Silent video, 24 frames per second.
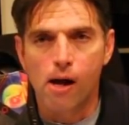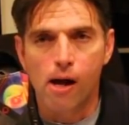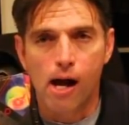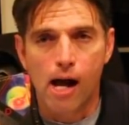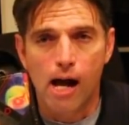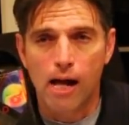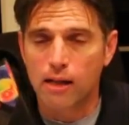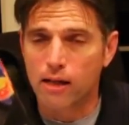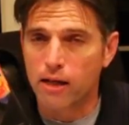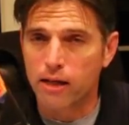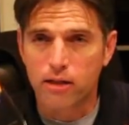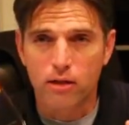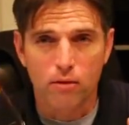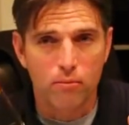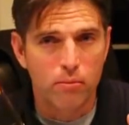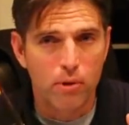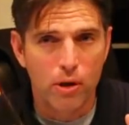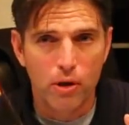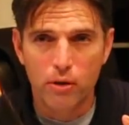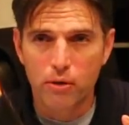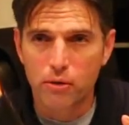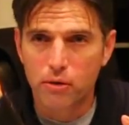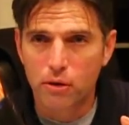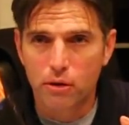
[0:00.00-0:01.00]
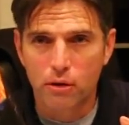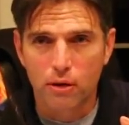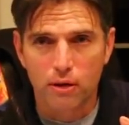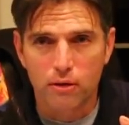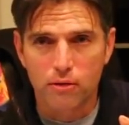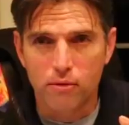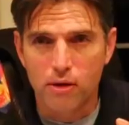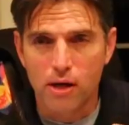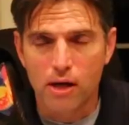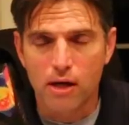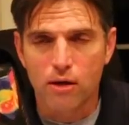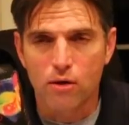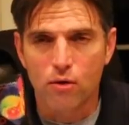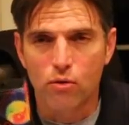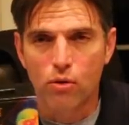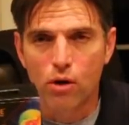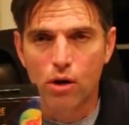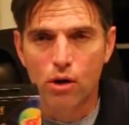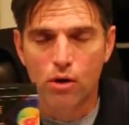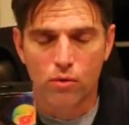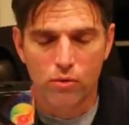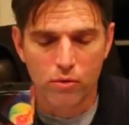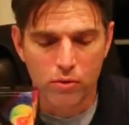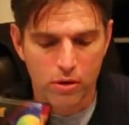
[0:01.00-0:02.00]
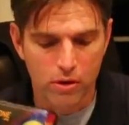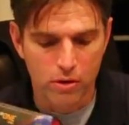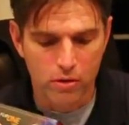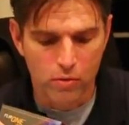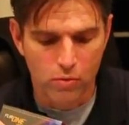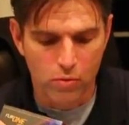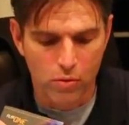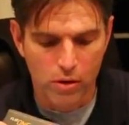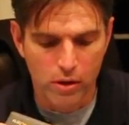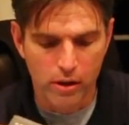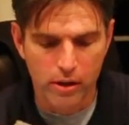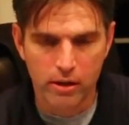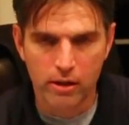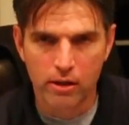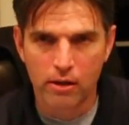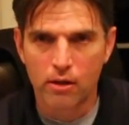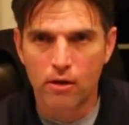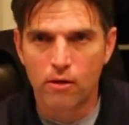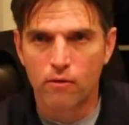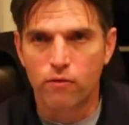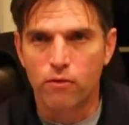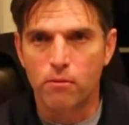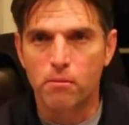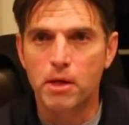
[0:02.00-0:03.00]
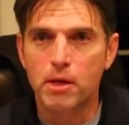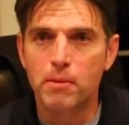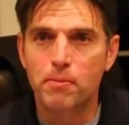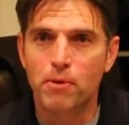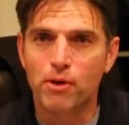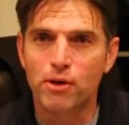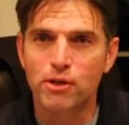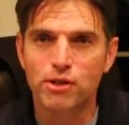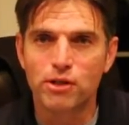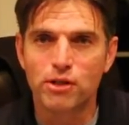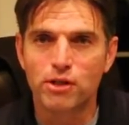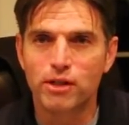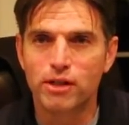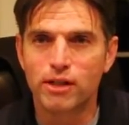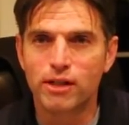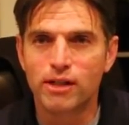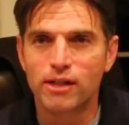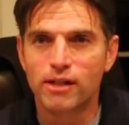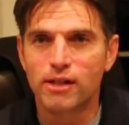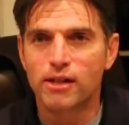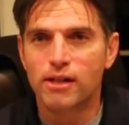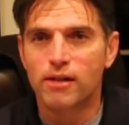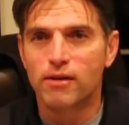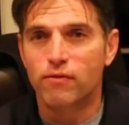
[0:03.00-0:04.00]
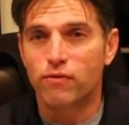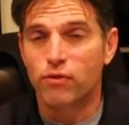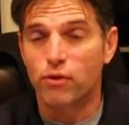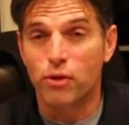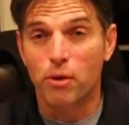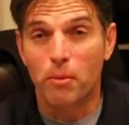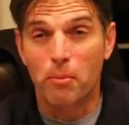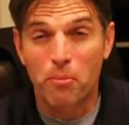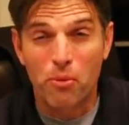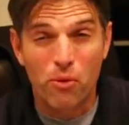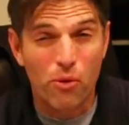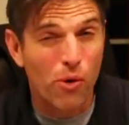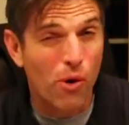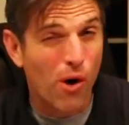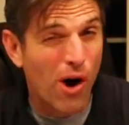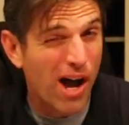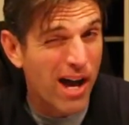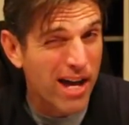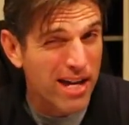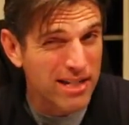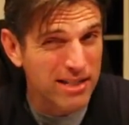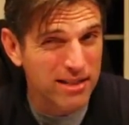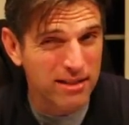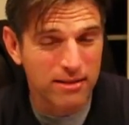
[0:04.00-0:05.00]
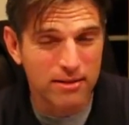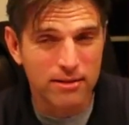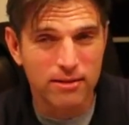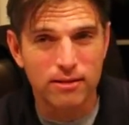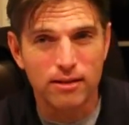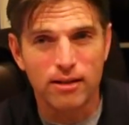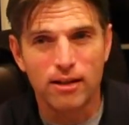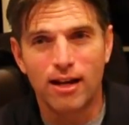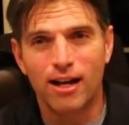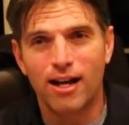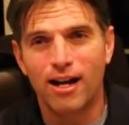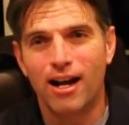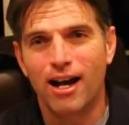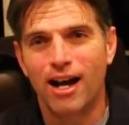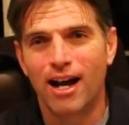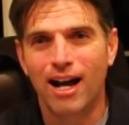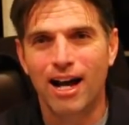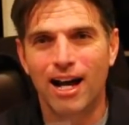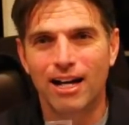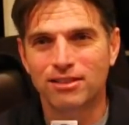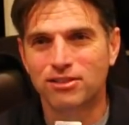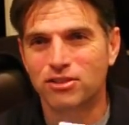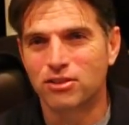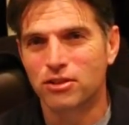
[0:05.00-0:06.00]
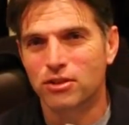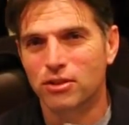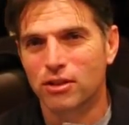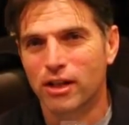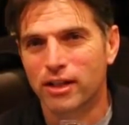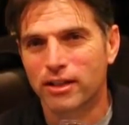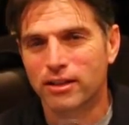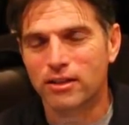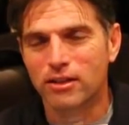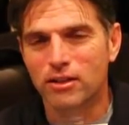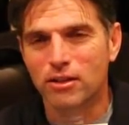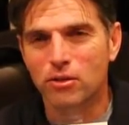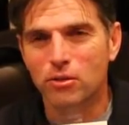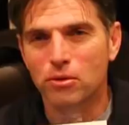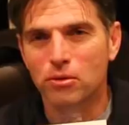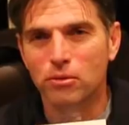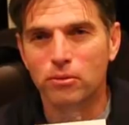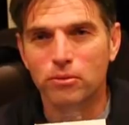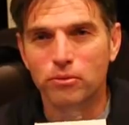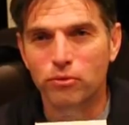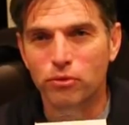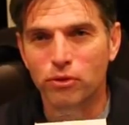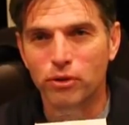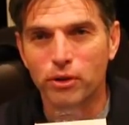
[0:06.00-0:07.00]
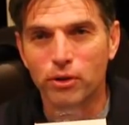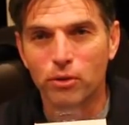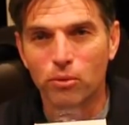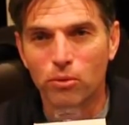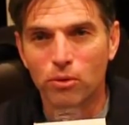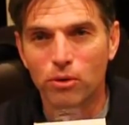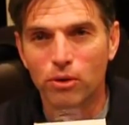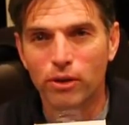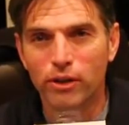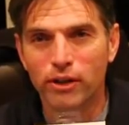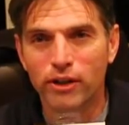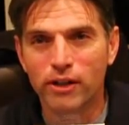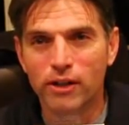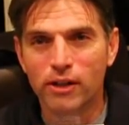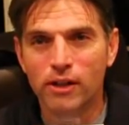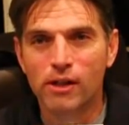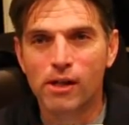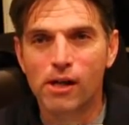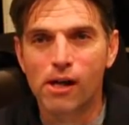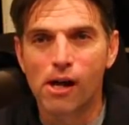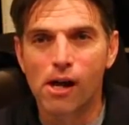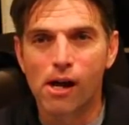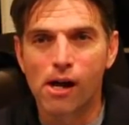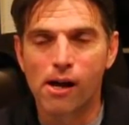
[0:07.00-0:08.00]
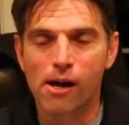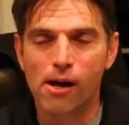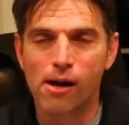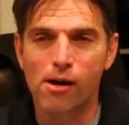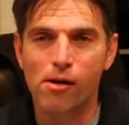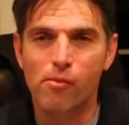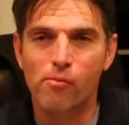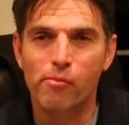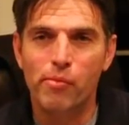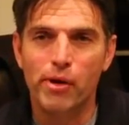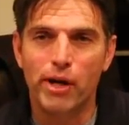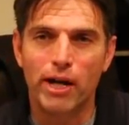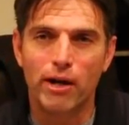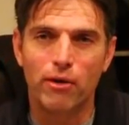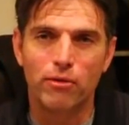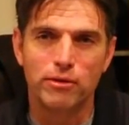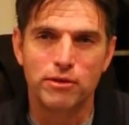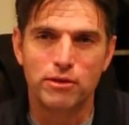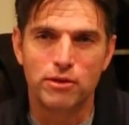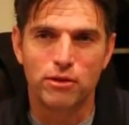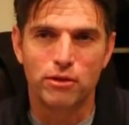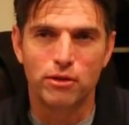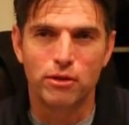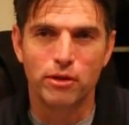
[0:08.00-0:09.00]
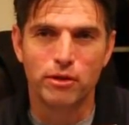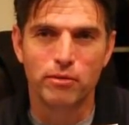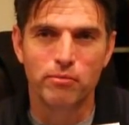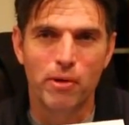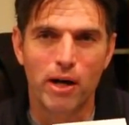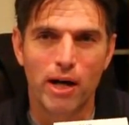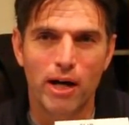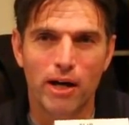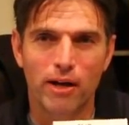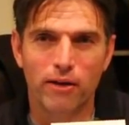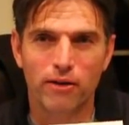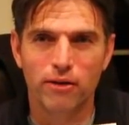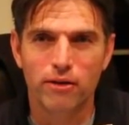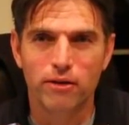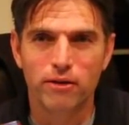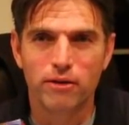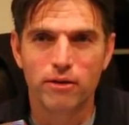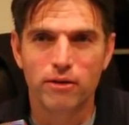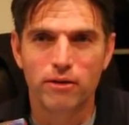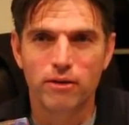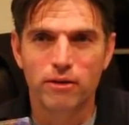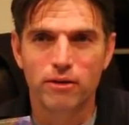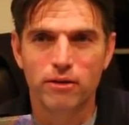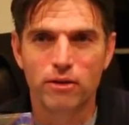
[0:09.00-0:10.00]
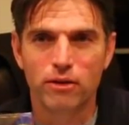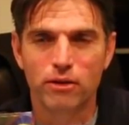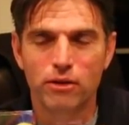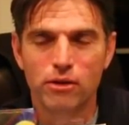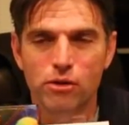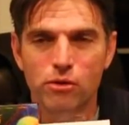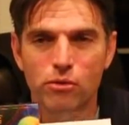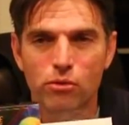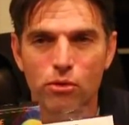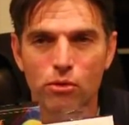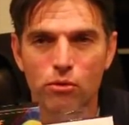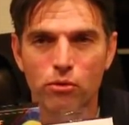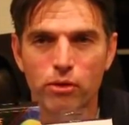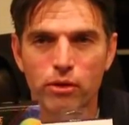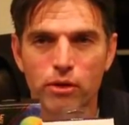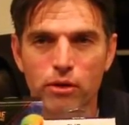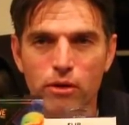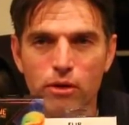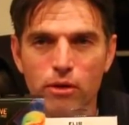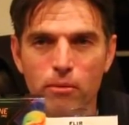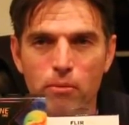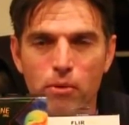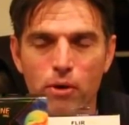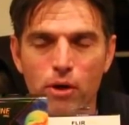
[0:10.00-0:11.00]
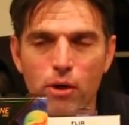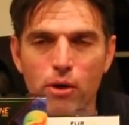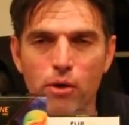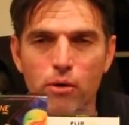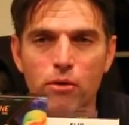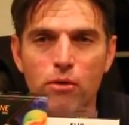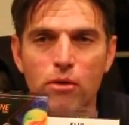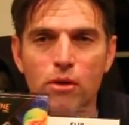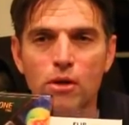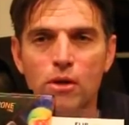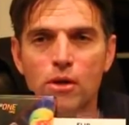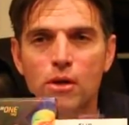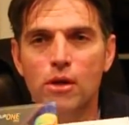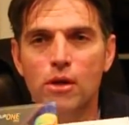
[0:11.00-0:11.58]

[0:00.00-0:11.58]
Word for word: I like them both. You can't go wrong with either one. For me personally, for the price, I still like the old FLIR One. But I would certainly buy the newer one, the Pro.